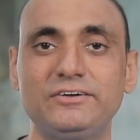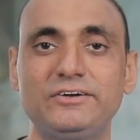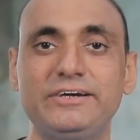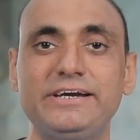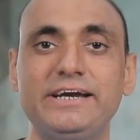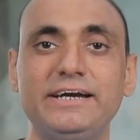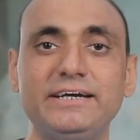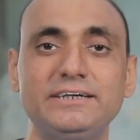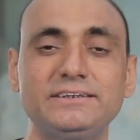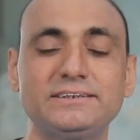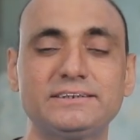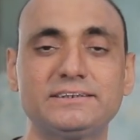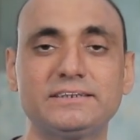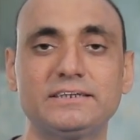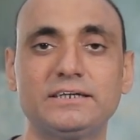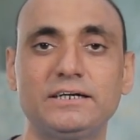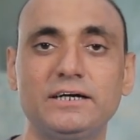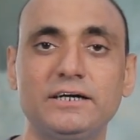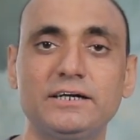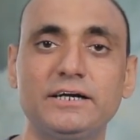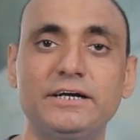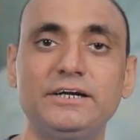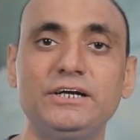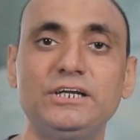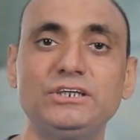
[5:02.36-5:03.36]
creates
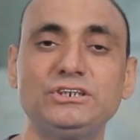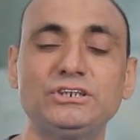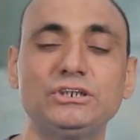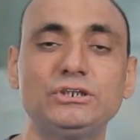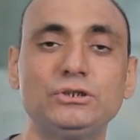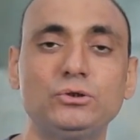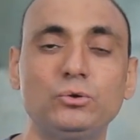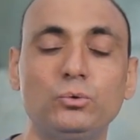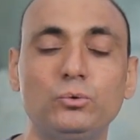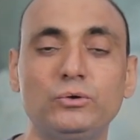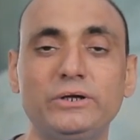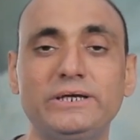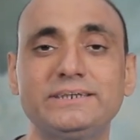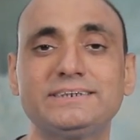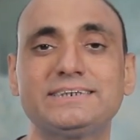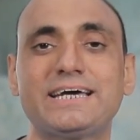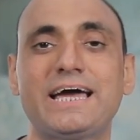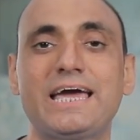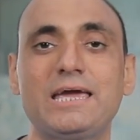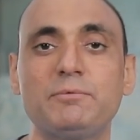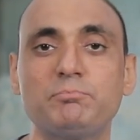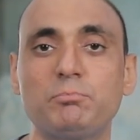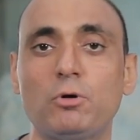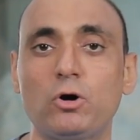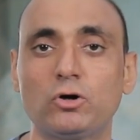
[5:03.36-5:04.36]
a condition known as
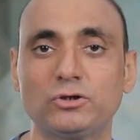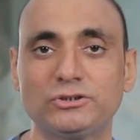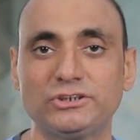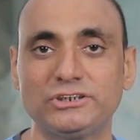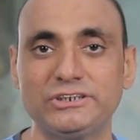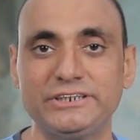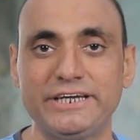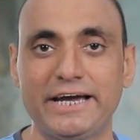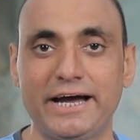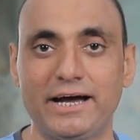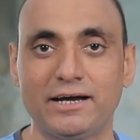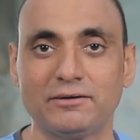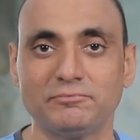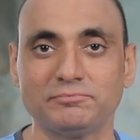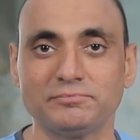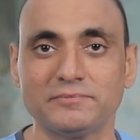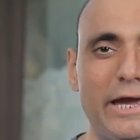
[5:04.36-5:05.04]
hypoxia.